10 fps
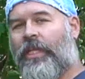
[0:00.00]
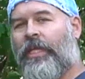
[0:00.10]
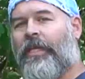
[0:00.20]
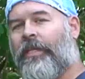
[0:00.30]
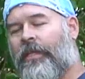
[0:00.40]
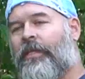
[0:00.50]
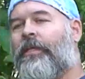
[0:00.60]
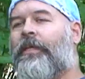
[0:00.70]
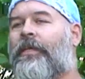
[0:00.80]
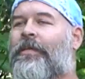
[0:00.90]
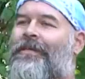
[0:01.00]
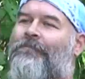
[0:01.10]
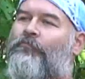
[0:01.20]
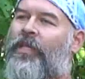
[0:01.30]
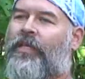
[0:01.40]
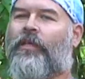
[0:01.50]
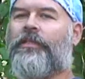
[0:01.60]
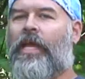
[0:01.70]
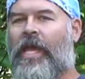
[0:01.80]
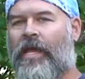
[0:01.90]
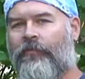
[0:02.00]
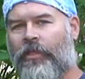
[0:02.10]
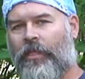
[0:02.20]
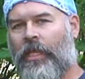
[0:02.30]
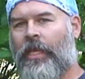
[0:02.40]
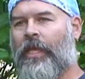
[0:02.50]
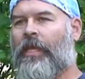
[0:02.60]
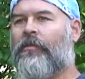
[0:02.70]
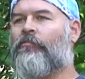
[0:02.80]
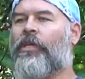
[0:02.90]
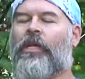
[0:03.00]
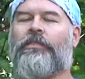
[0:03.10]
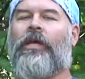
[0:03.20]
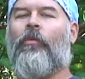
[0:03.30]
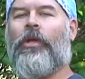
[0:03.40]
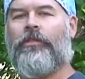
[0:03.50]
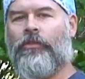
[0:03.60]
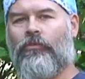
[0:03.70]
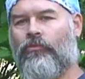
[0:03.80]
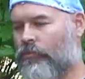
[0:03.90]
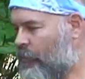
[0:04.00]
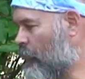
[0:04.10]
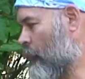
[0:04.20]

in because I have it and because I want to. So